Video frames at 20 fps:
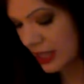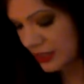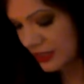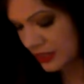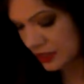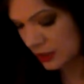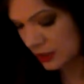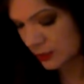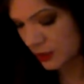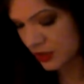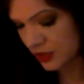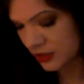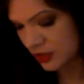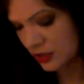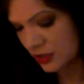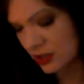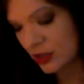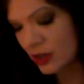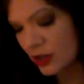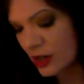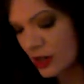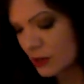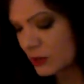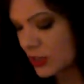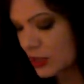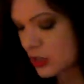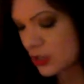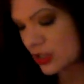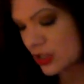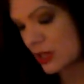this person know how
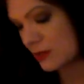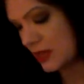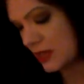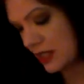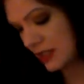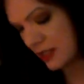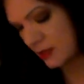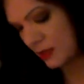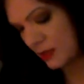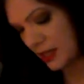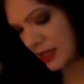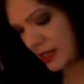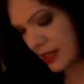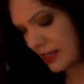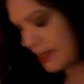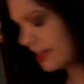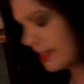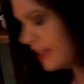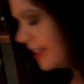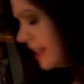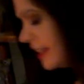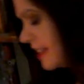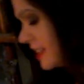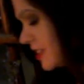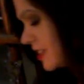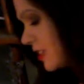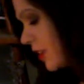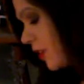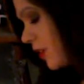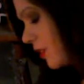much they mean to me.
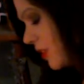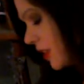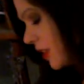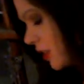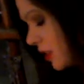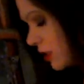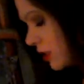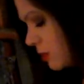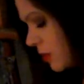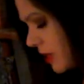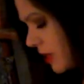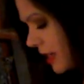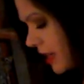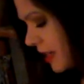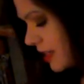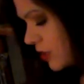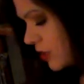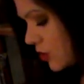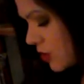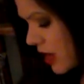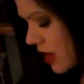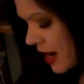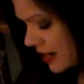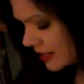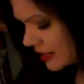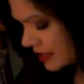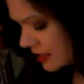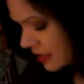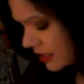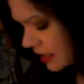So they could be
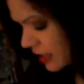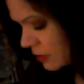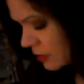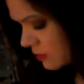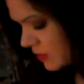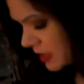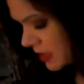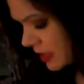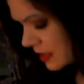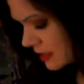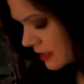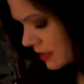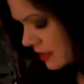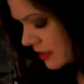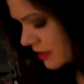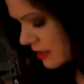trying to keep things